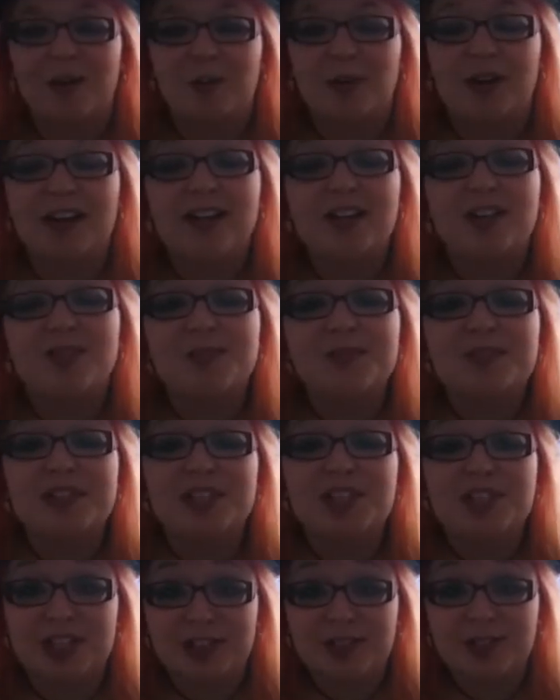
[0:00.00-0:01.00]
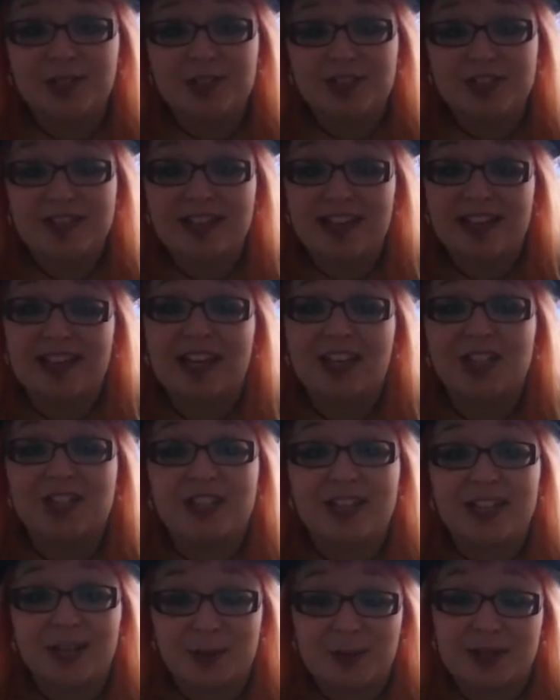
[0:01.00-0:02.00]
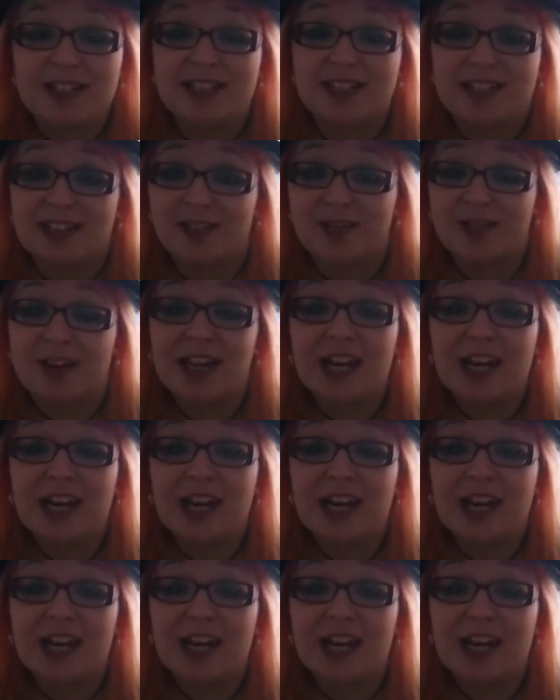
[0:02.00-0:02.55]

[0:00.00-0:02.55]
When it comes to children, they're naturally inquisitive.